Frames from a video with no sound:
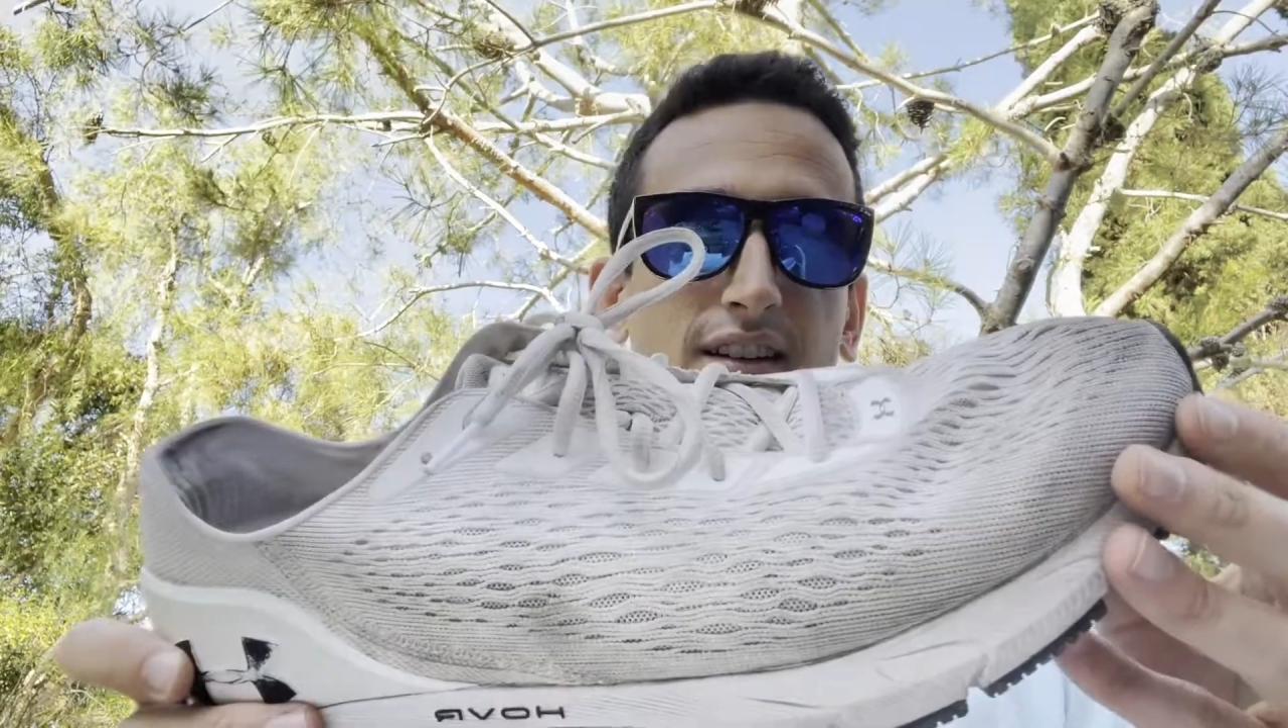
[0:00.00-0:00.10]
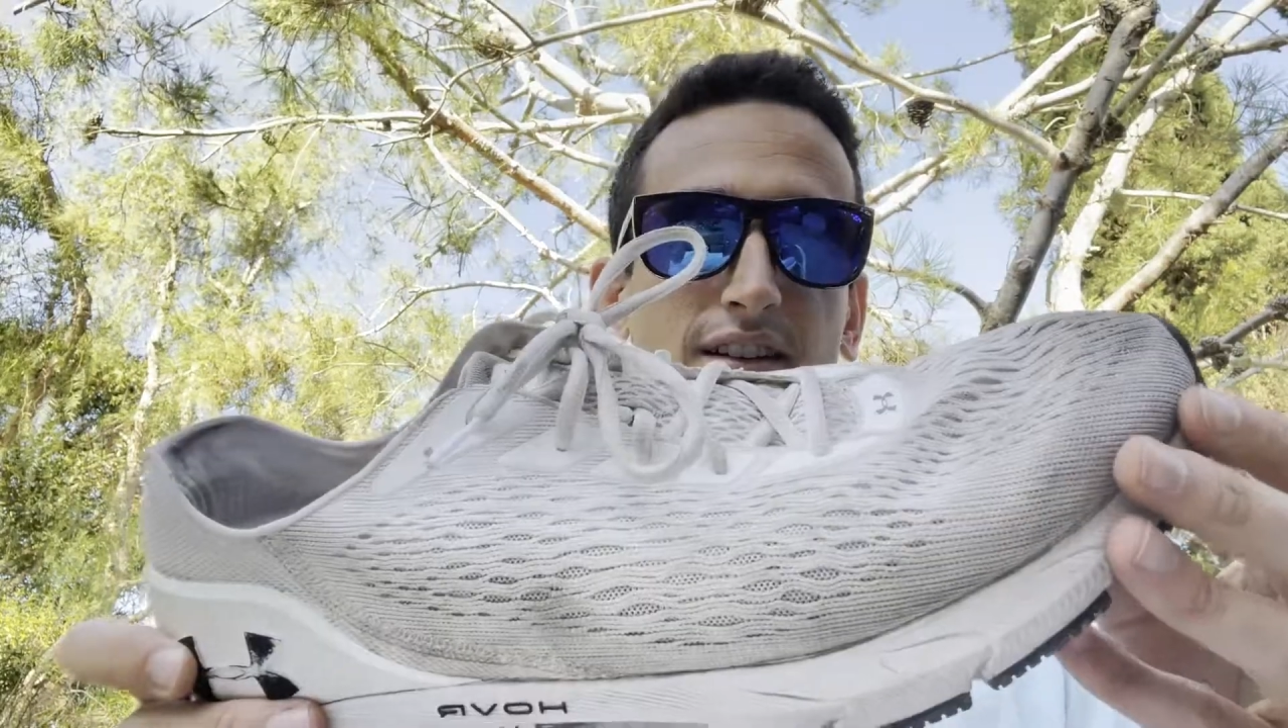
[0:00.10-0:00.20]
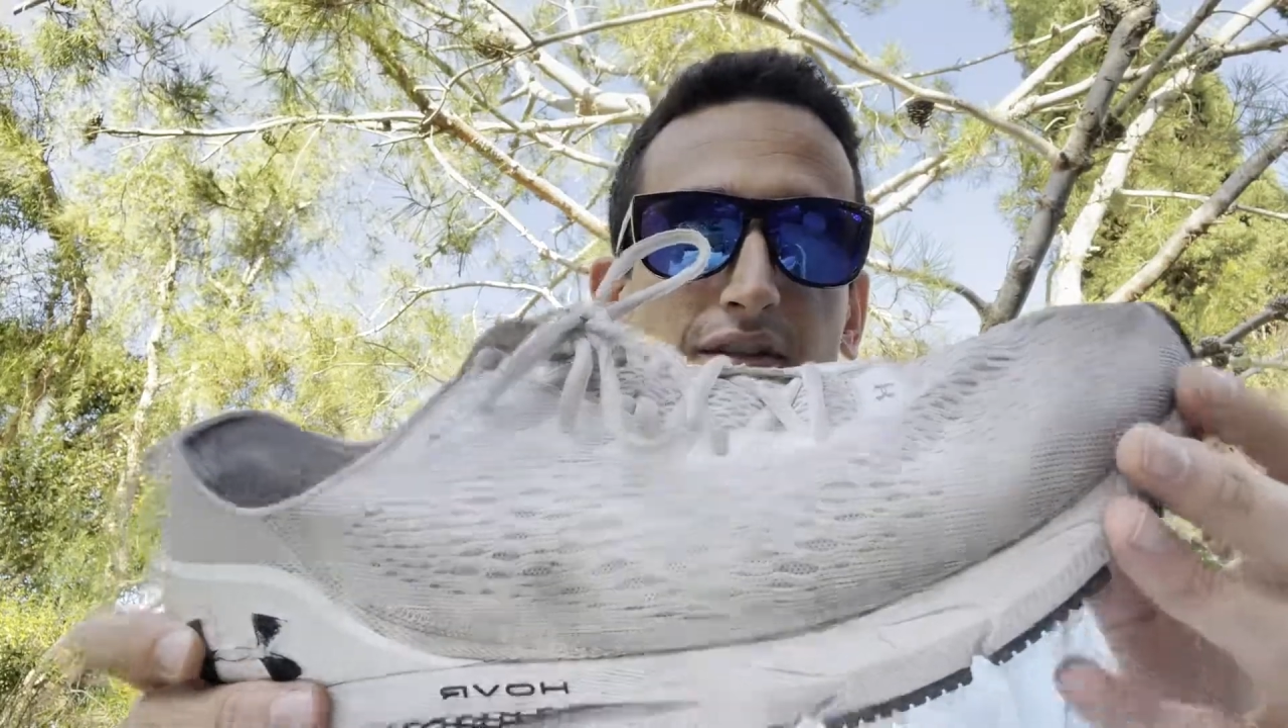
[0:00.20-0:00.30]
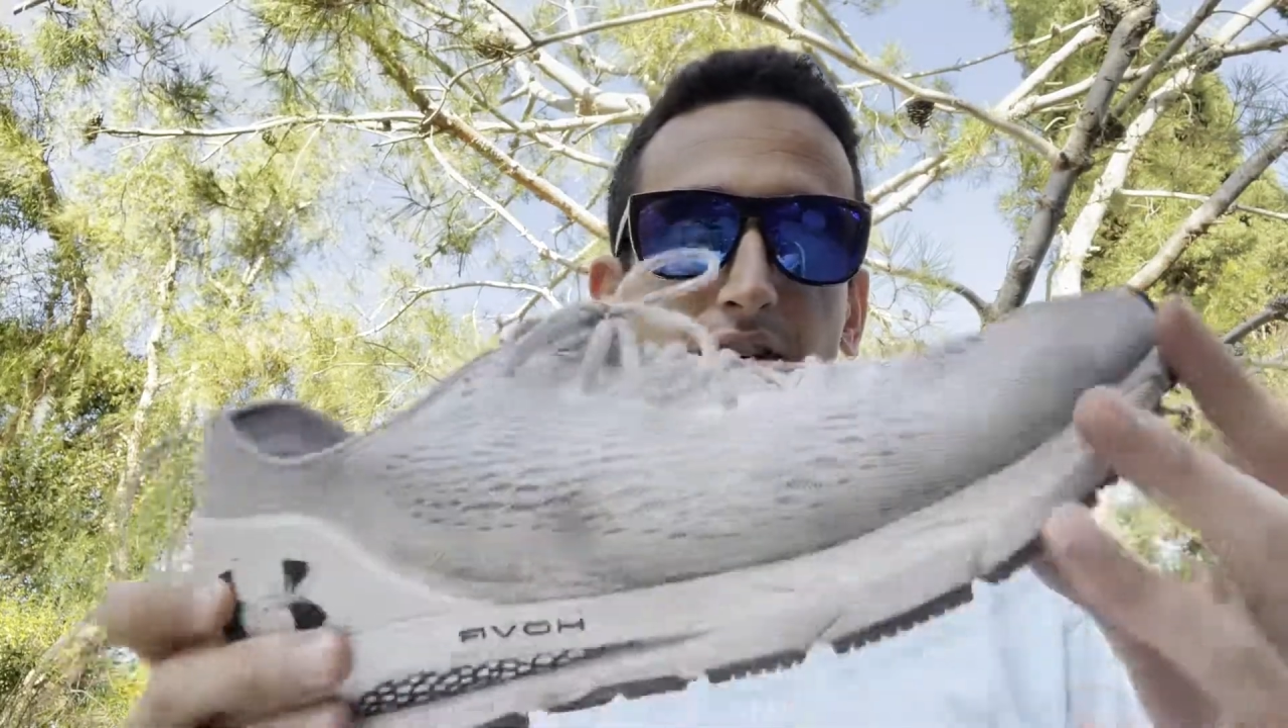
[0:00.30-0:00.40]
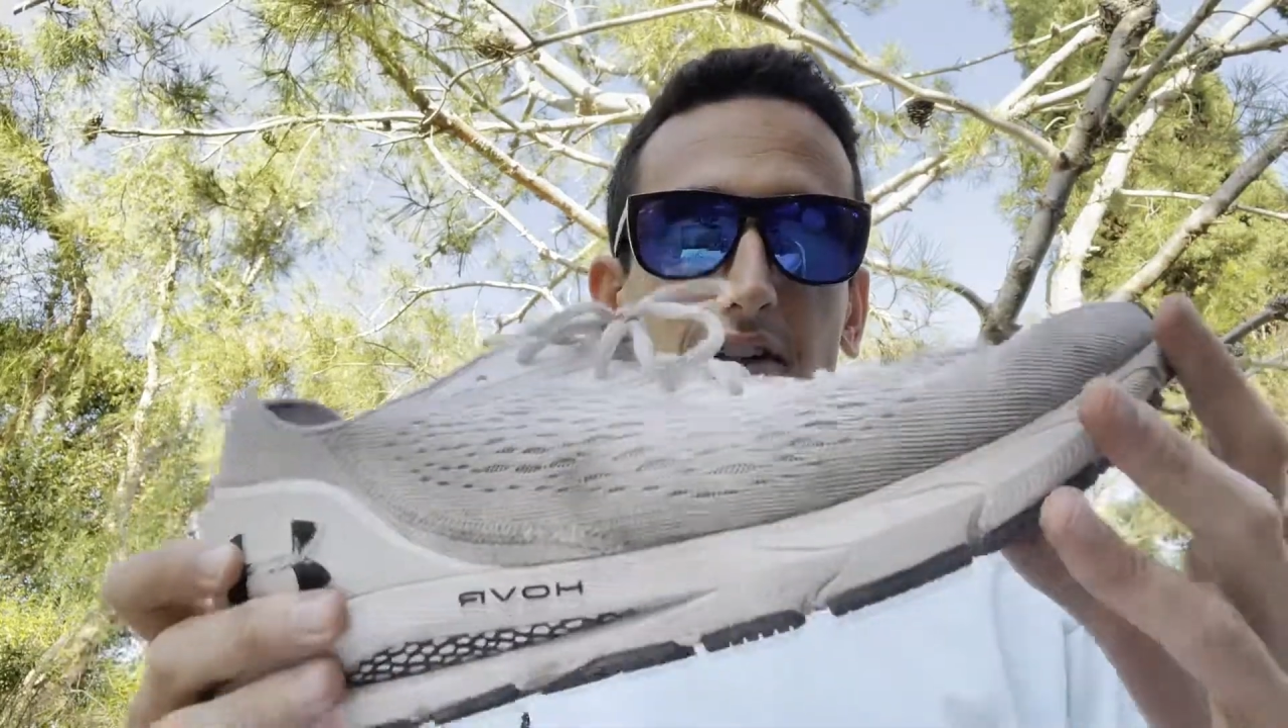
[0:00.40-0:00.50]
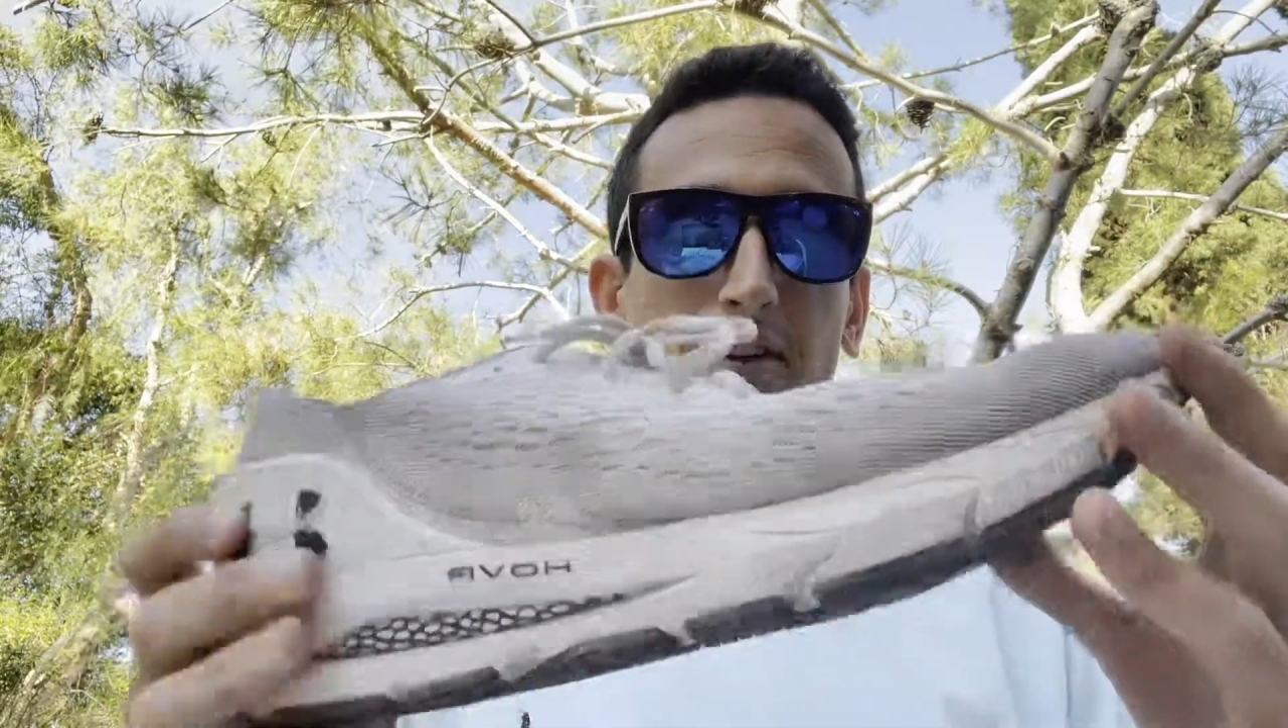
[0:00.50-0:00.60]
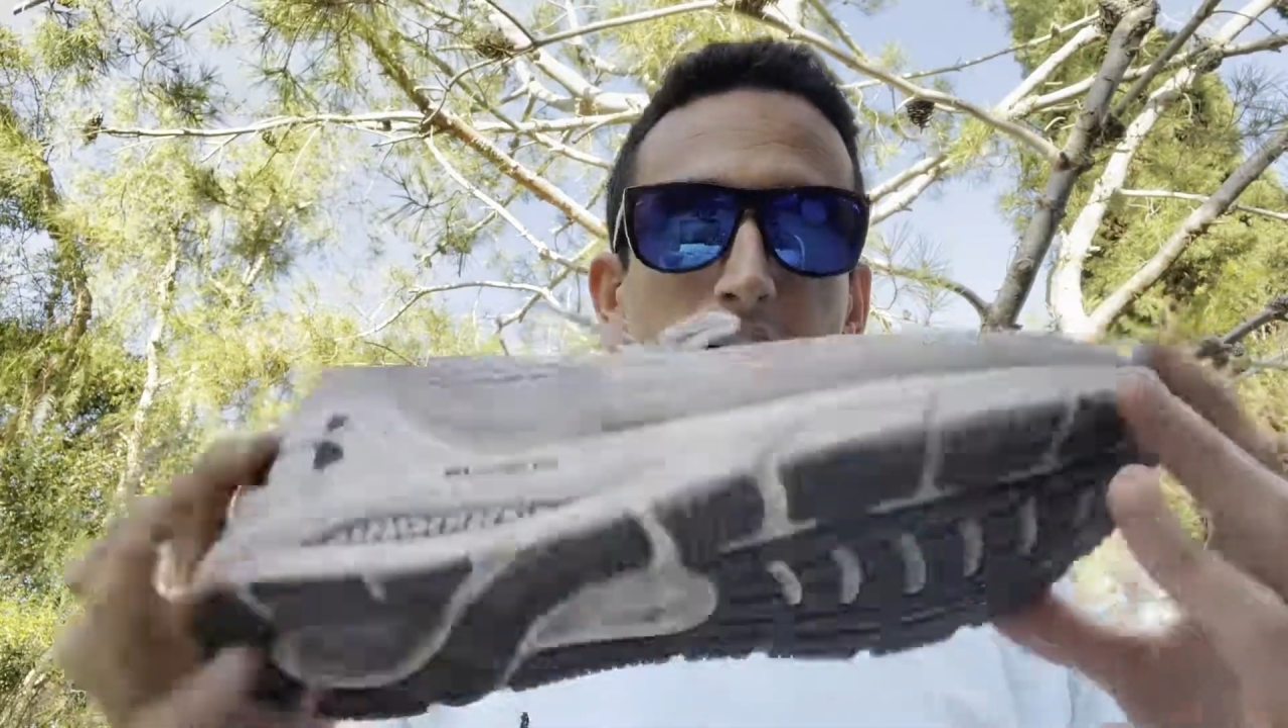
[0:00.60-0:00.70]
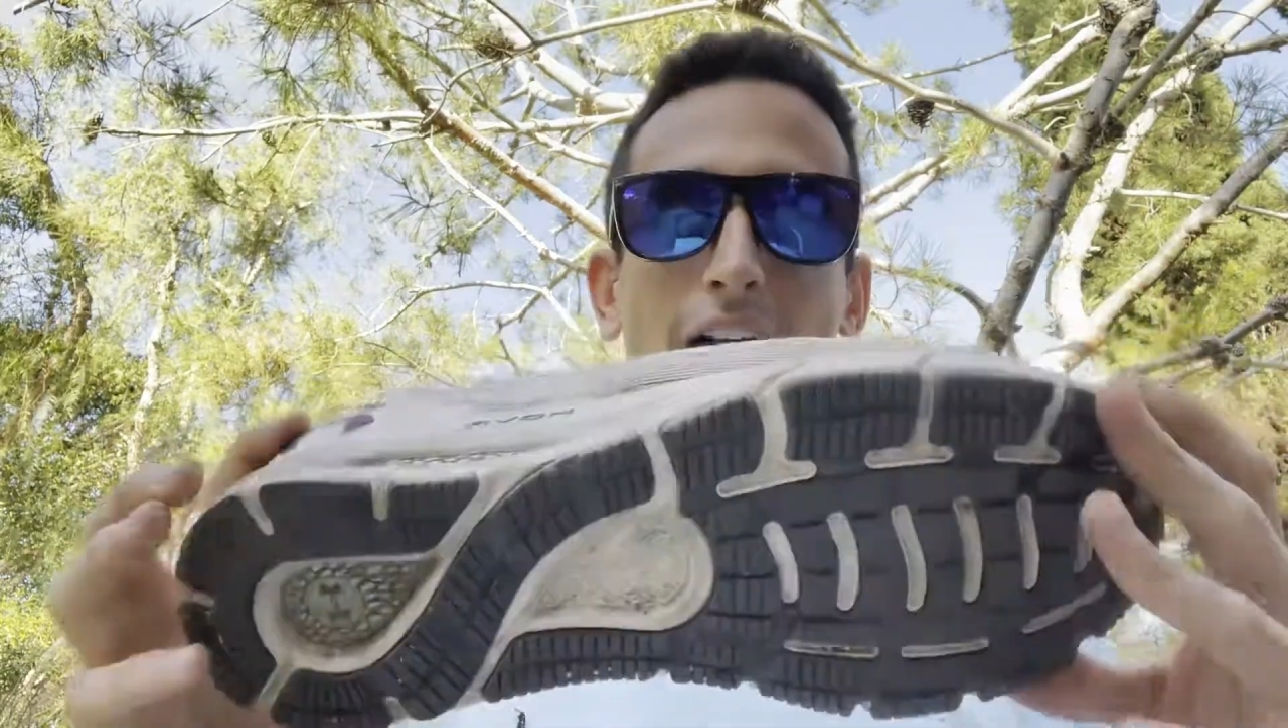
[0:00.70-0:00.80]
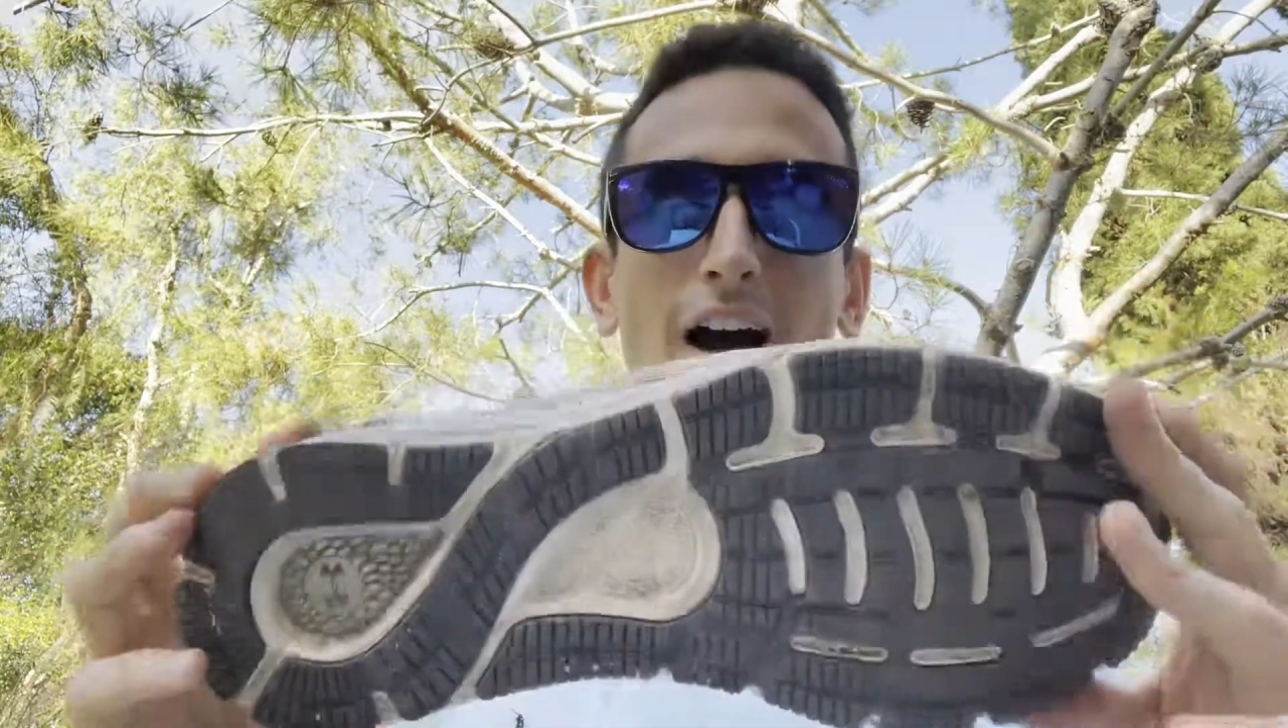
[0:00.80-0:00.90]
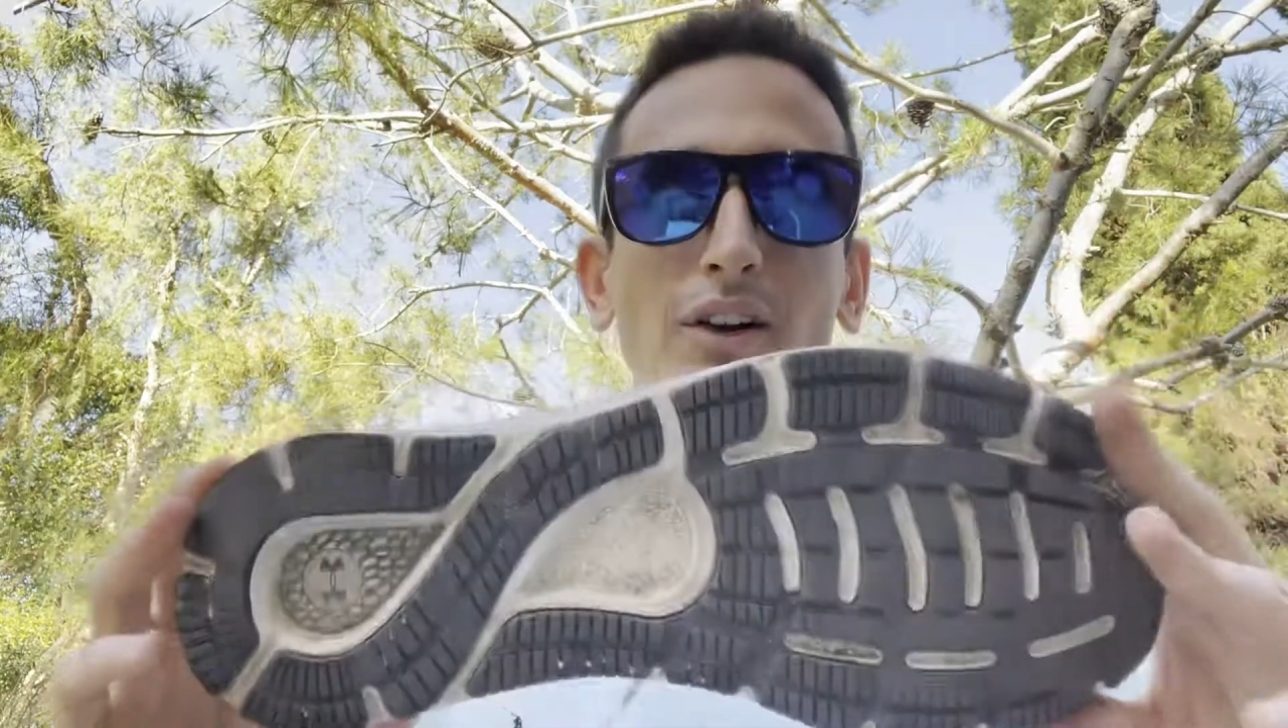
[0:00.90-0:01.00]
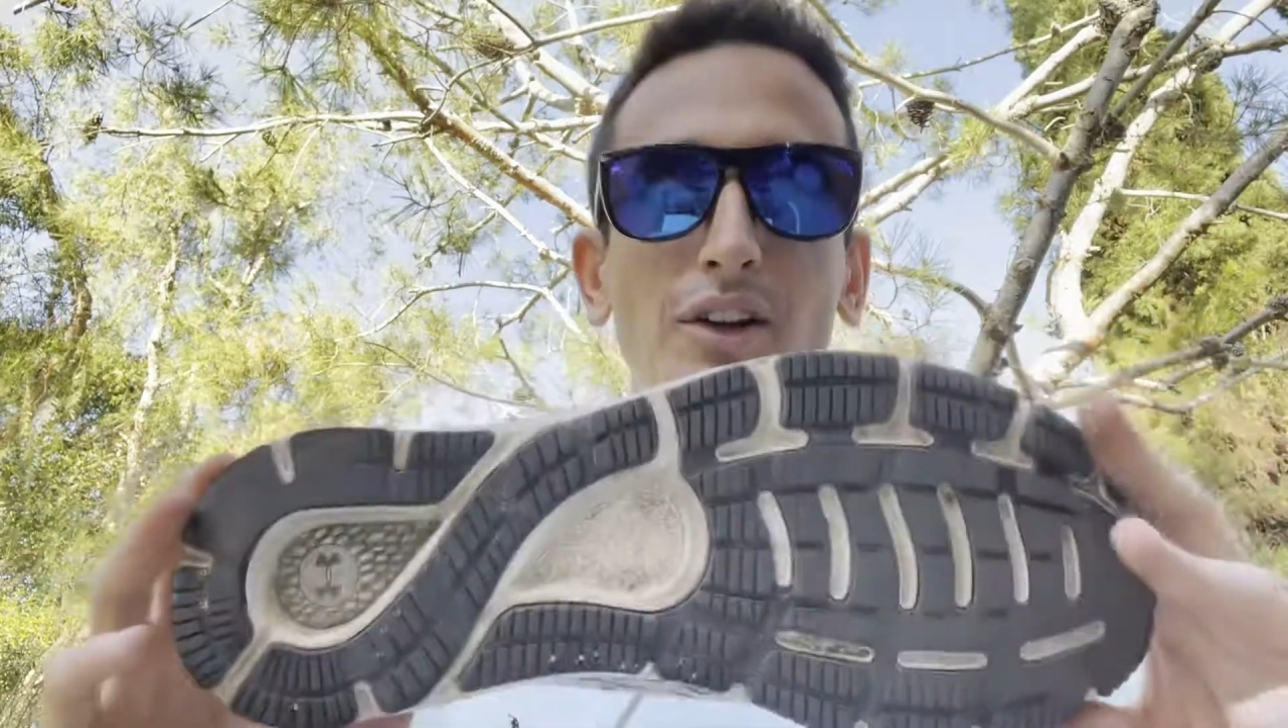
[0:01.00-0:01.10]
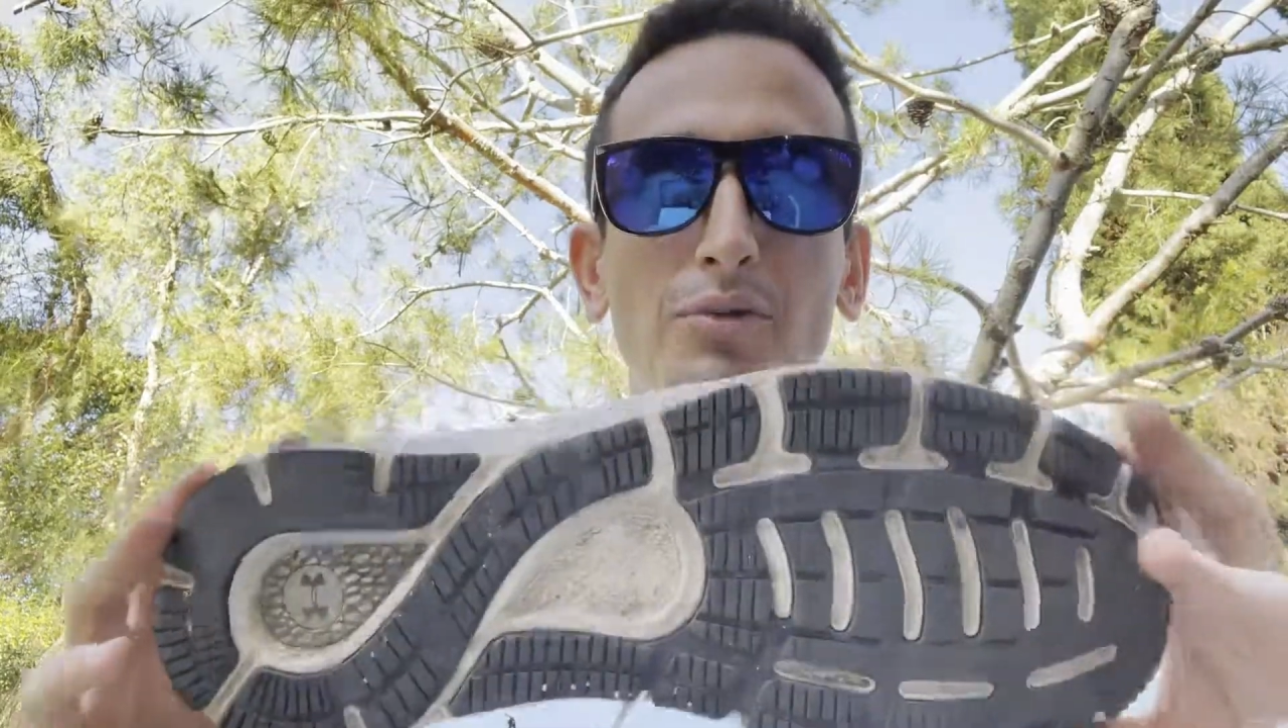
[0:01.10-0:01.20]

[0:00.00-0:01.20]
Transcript: for how low